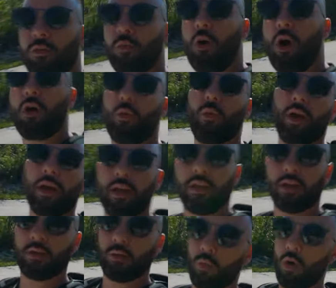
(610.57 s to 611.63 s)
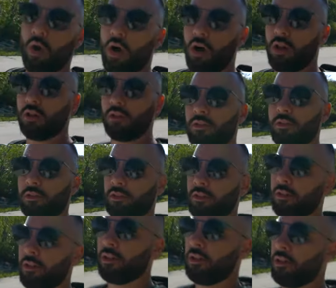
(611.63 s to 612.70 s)
Little walkway, a wall,
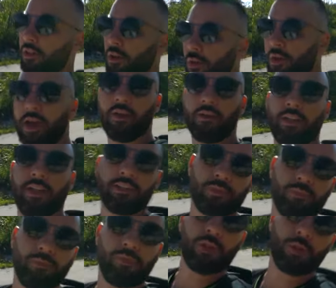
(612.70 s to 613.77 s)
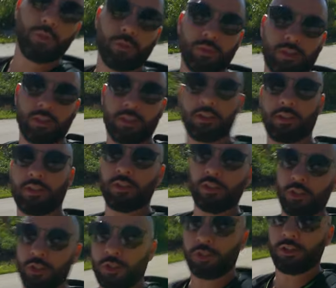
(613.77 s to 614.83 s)
go down and get some views.
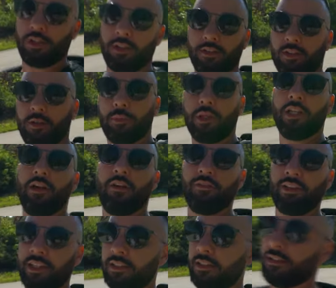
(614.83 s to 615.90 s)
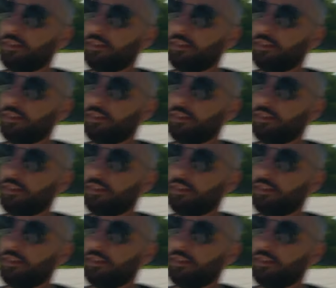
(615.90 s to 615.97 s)
It's gonna be lovely.